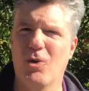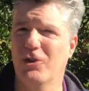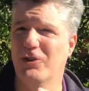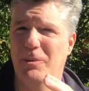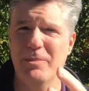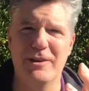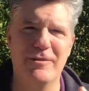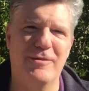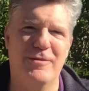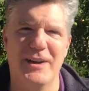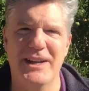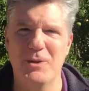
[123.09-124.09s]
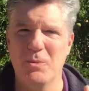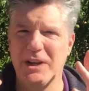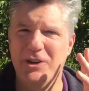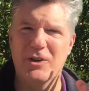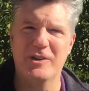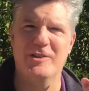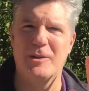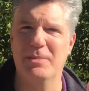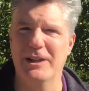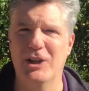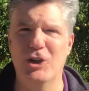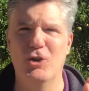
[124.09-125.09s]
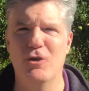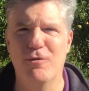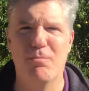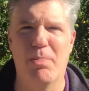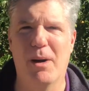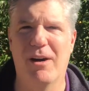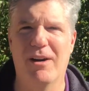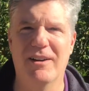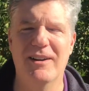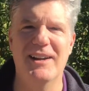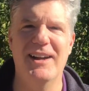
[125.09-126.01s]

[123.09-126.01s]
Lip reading: something funny when he dressed up like a goofball.